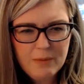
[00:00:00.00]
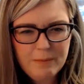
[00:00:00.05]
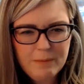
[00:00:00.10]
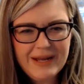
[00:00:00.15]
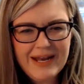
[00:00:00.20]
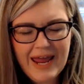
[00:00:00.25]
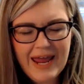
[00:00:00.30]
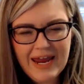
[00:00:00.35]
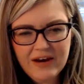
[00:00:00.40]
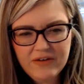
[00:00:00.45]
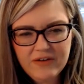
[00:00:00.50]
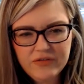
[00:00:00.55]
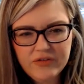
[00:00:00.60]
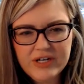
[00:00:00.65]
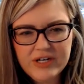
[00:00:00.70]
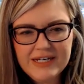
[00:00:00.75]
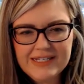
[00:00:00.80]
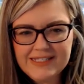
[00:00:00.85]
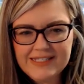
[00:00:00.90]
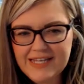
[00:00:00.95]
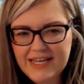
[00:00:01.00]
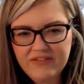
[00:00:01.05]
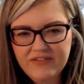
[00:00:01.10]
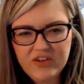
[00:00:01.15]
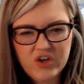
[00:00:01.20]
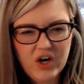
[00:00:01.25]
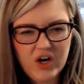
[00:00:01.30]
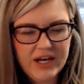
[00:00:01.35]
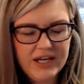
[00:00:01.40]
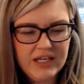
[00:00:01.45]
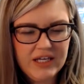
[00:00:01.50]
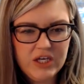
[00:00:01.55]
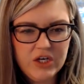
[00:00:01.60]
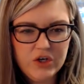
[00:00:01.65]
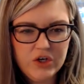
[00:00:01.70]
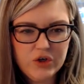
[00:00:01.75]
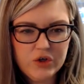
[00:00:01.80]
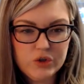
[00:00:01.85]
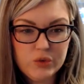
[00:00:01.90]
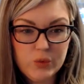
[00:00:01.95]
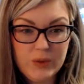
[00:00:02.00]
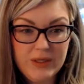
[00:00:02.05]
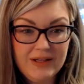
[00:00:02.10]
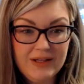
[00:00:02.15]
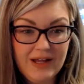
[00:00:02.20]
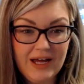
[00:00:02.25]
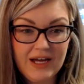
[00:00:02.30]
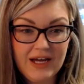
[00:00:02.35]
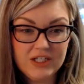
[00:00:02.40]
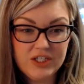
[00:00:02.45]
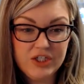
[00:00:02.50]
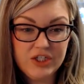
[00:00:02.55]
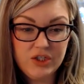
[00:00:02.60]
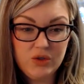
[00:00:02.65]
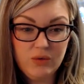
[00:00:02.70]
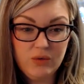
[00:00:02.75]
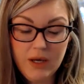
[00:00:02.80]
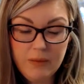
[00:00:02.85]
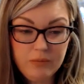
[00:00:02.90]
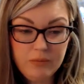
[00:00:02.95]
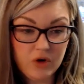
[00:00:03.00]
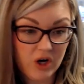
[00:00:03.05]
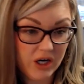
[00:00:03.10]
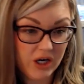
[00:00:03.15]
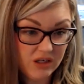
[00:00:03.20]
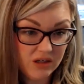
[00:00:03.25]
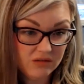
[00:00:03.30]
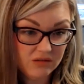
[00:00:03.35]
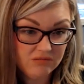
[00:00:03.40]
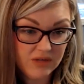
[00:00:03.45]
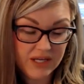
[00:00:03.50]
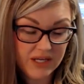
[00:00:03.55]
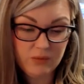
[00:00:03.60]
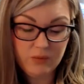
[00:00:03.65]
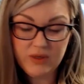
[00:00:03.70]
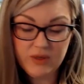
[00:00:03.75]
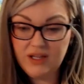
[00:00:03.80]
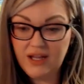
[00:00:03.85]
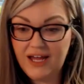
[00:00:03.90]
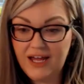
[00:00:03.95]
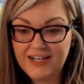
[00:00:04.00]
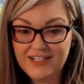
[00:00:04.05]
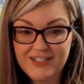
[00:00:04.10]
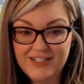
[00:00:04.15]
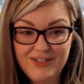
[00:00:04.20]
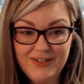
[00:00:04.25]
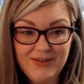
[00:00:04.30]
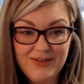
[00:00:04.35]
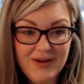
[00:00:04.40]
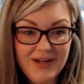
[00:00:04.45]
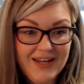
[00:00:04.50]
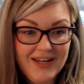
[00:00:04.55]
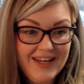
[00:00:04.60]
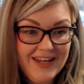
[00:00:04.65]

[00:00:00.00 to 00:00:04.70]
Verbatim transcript: but every seven or eight years, we like to upgrade and we like to,